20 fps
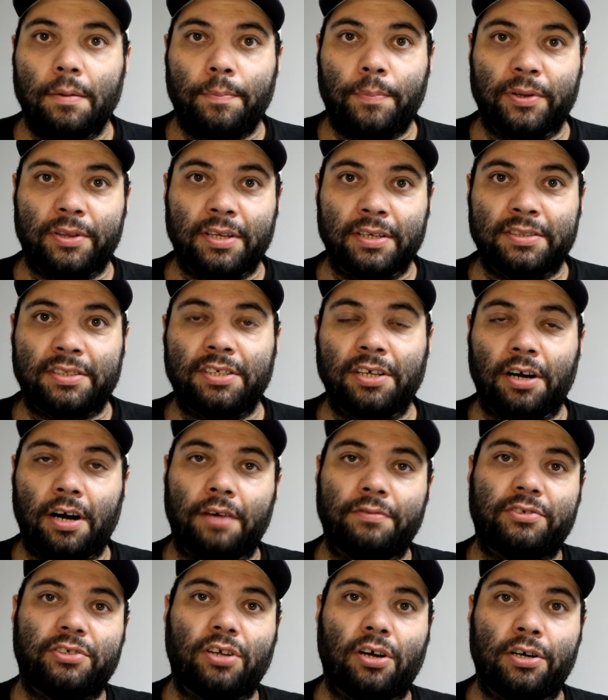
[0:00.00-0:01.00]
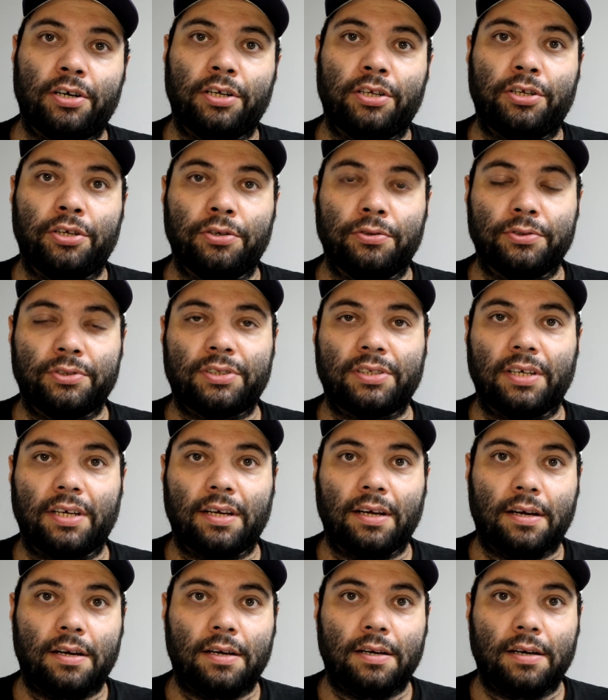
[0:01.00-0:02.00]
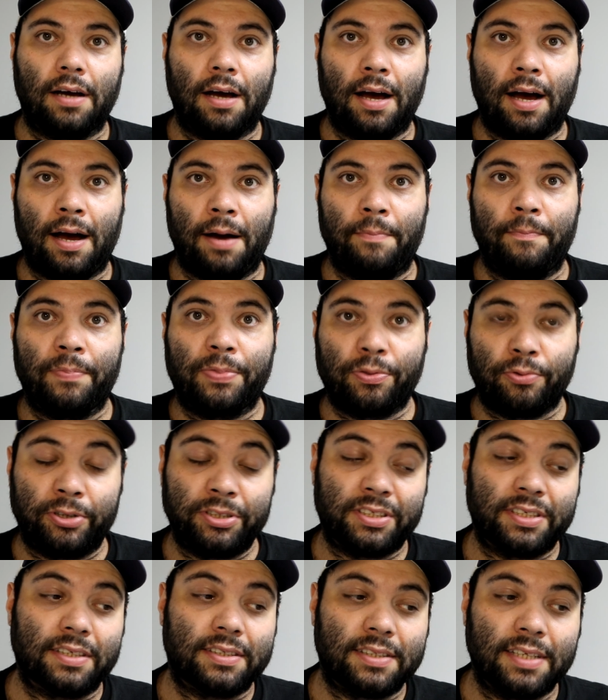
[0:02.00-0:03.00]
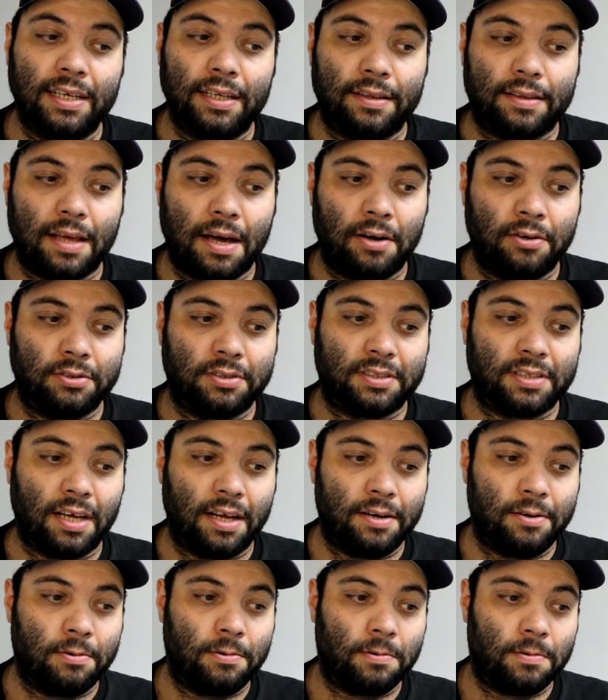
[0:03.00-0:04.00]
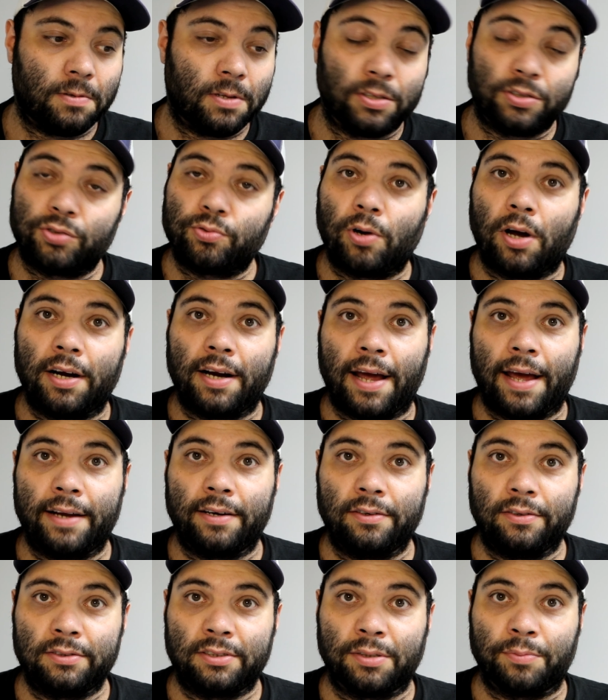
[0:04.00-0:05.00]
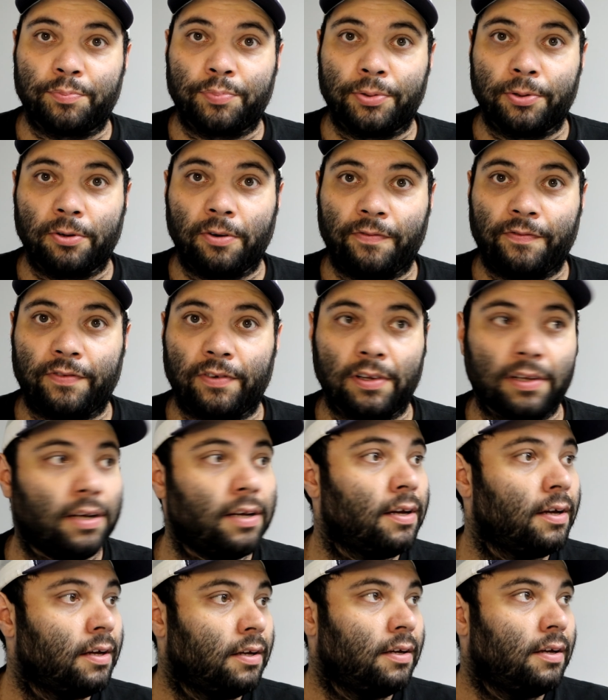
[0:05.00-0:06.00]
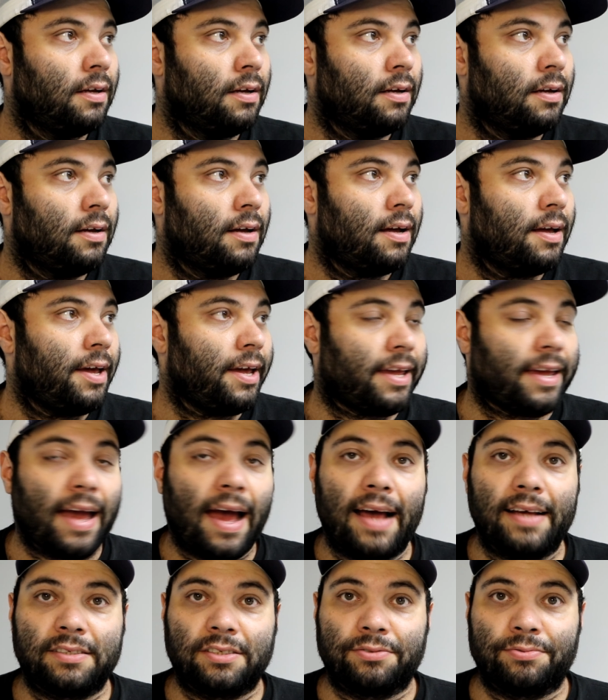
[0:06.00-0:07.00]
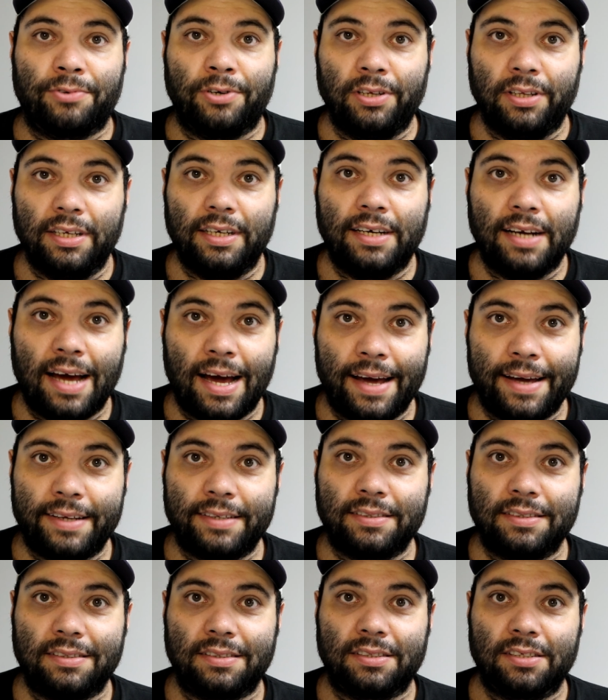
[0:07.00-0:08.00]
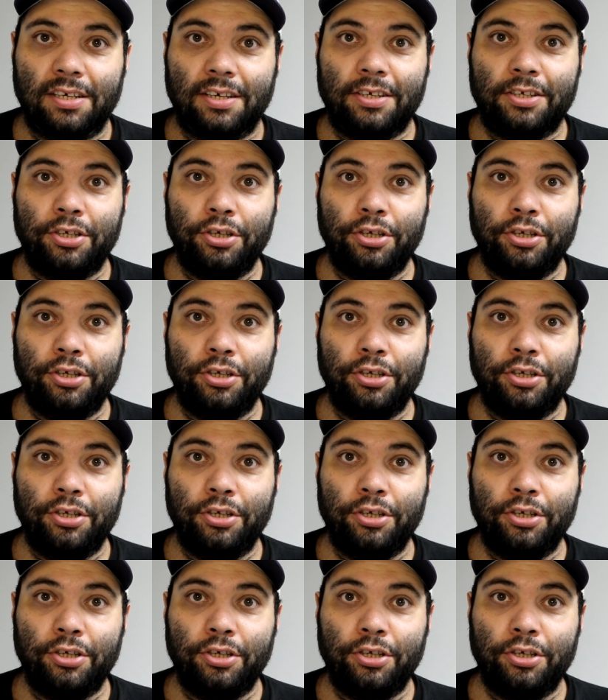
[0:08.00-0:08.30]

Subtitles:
But this year I've started using 3/16 ounce, and this rod handles it beautifully. It casts really nice.